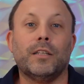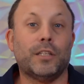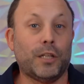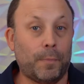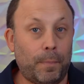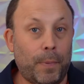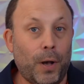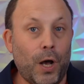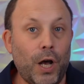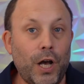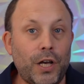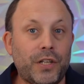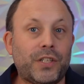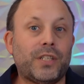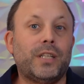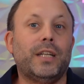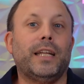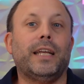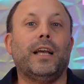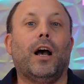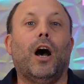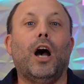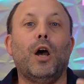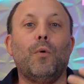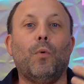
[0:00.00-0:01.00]
So
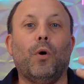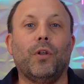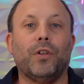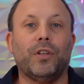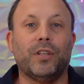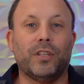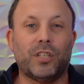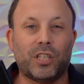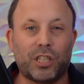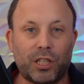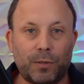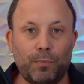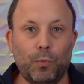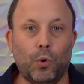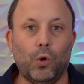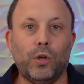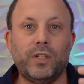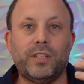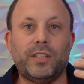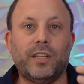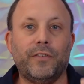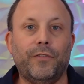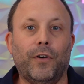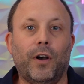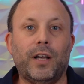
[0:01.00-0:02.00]
personally, I want the
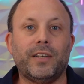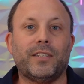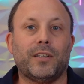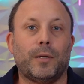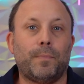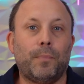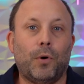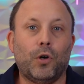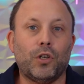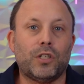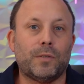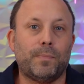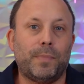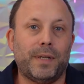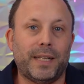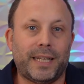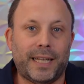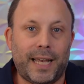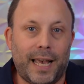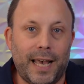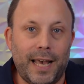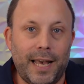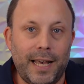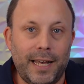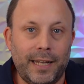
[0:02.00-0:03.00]
smallest device I possibly
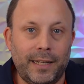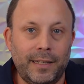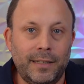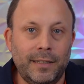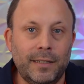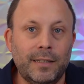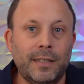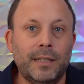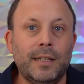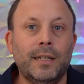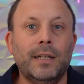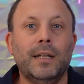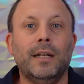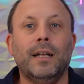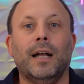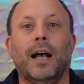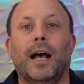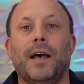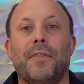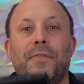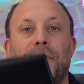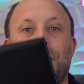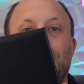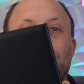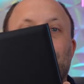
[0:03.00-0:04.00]
can,
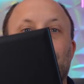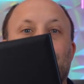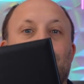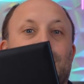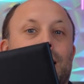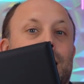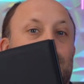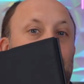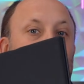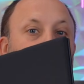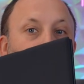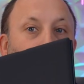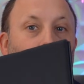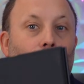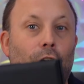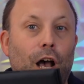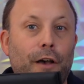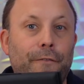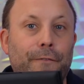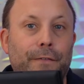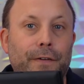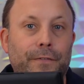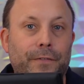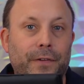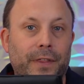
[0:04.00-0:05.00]
and this thing is
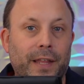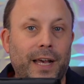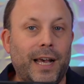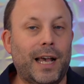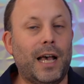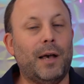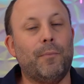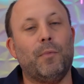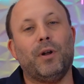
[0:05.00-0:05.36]
perfect for that.